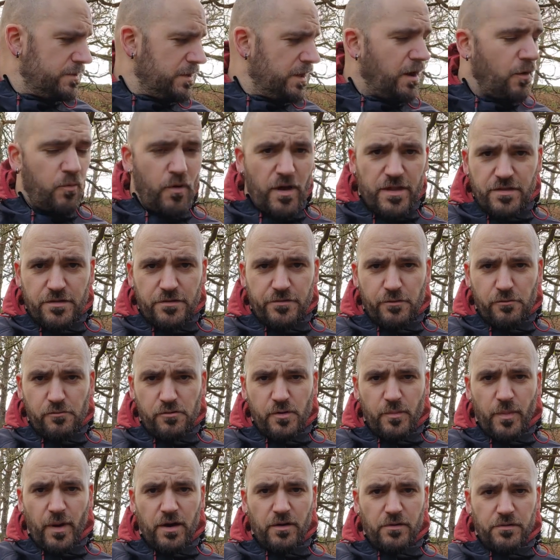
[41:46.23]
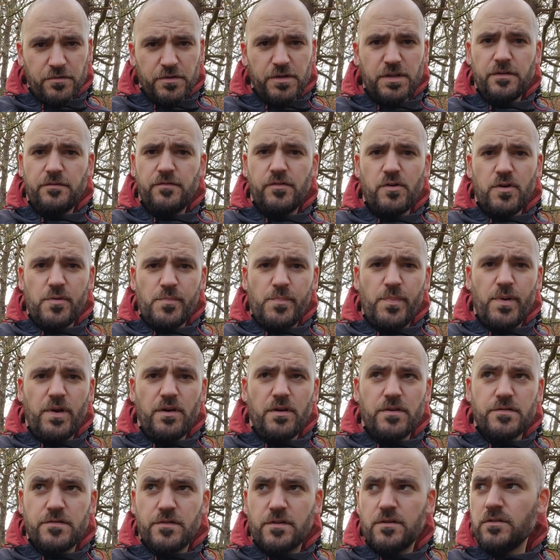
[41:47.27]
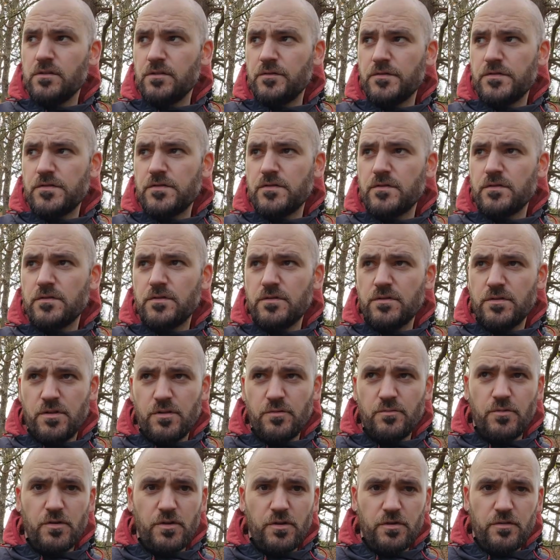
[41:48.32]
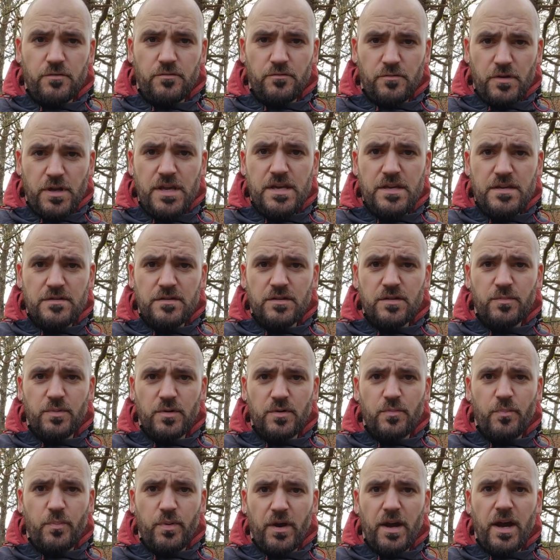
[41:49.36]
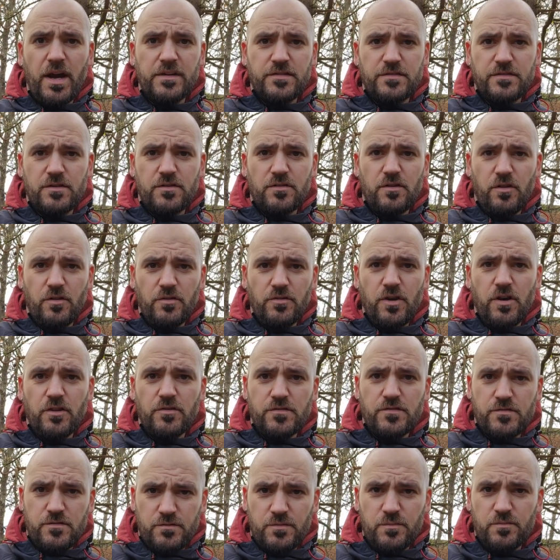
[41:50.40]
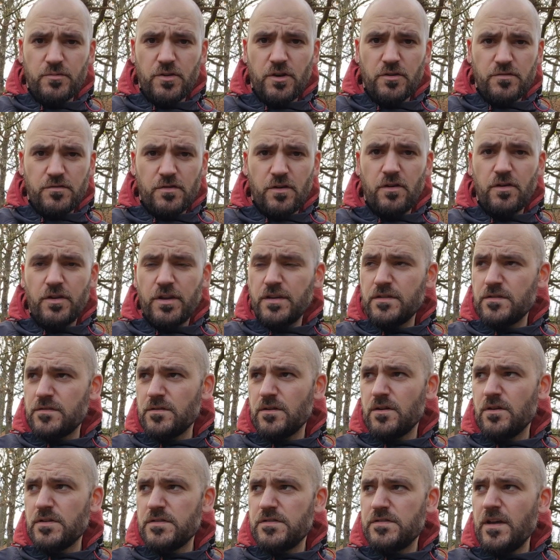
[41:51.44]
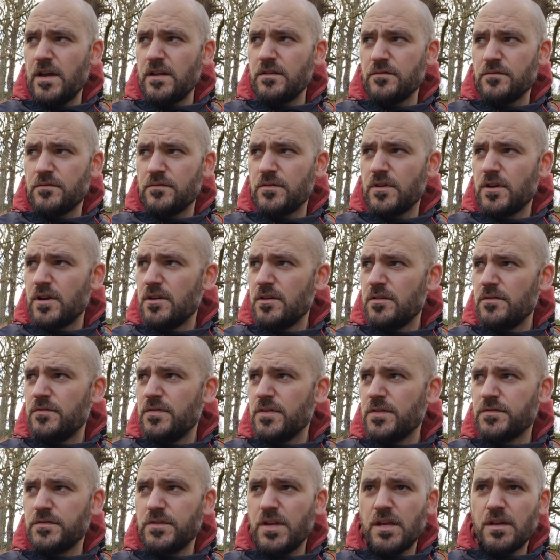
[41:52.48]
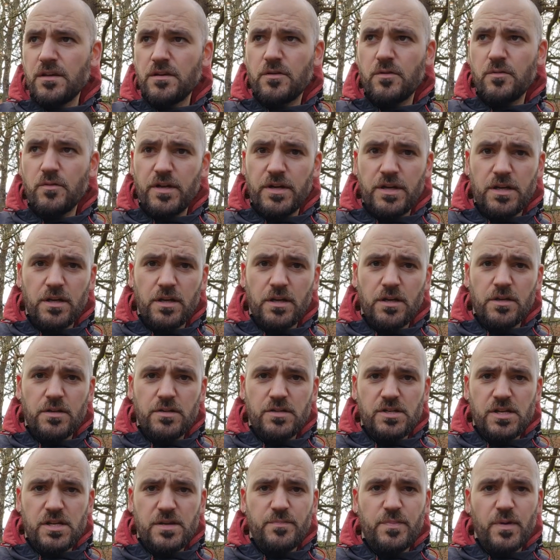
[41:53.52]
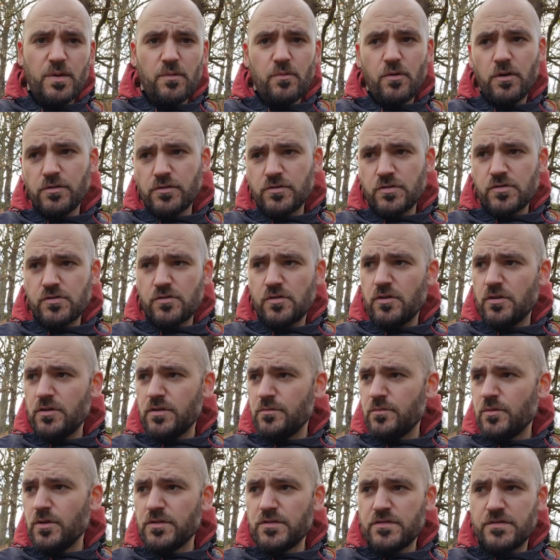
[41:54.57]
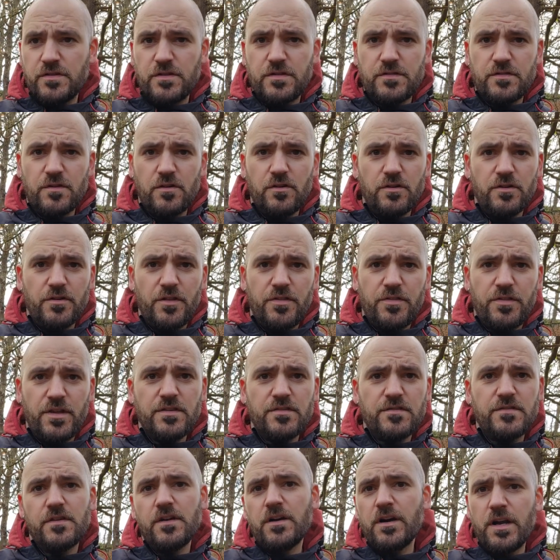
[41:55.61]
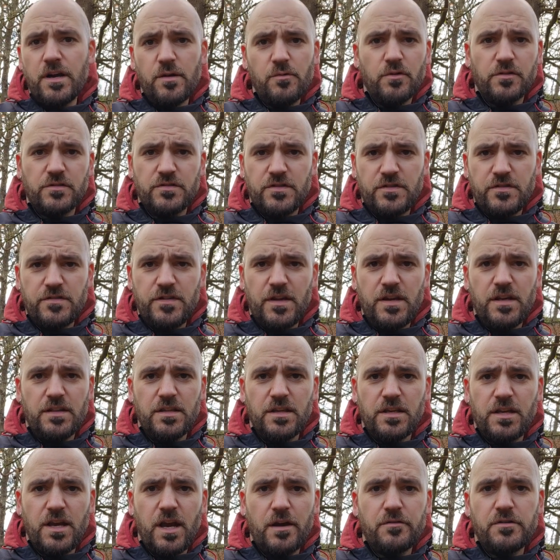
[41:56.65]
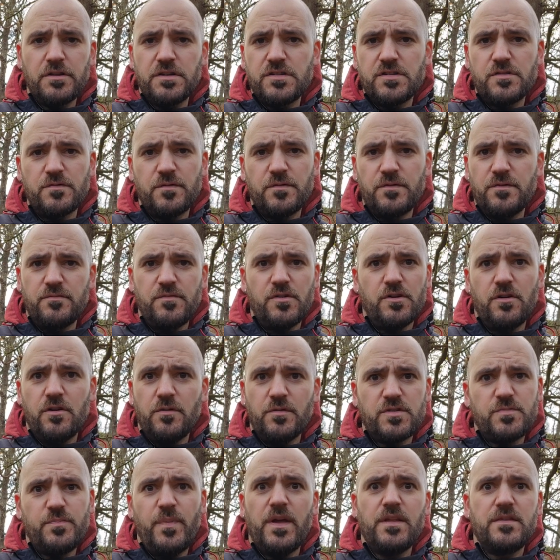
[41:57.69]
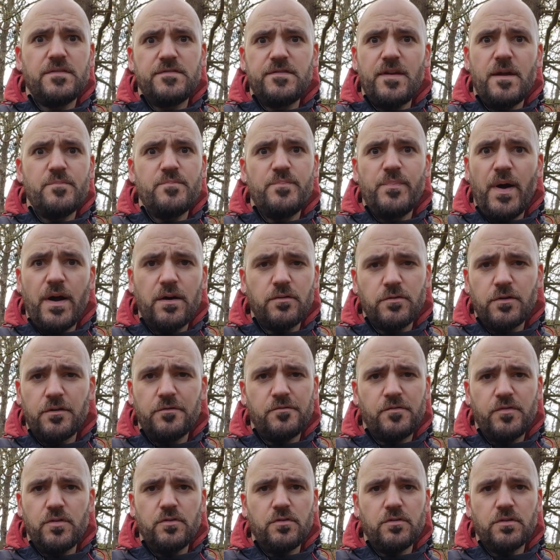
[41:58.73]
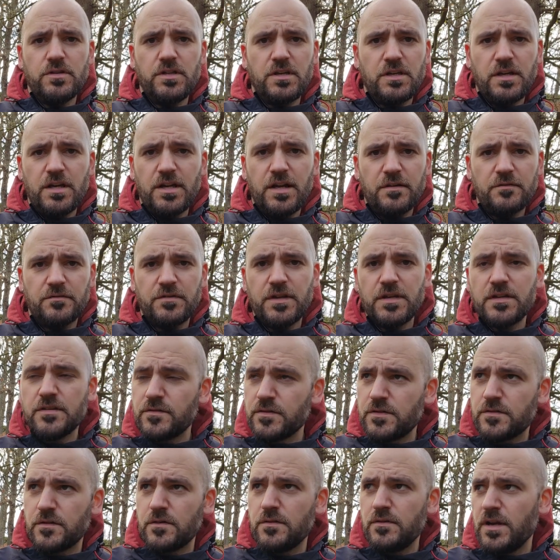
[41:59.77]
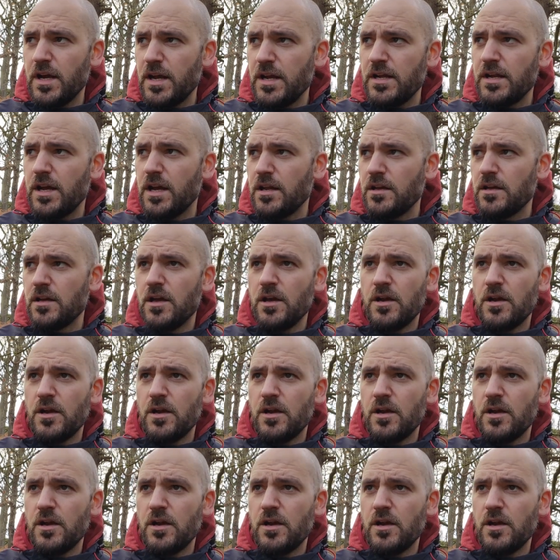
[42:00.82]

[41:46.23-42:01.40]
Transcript: I went through about 3 or 4 pairs of gloves that were reasonable price, you know, I'm not talking sort of 10-15 quid cheapy ones, or the ones you sort of thinsulate ones you see in the garage, you know, spend £10 on fuel and you can have these for £2.99.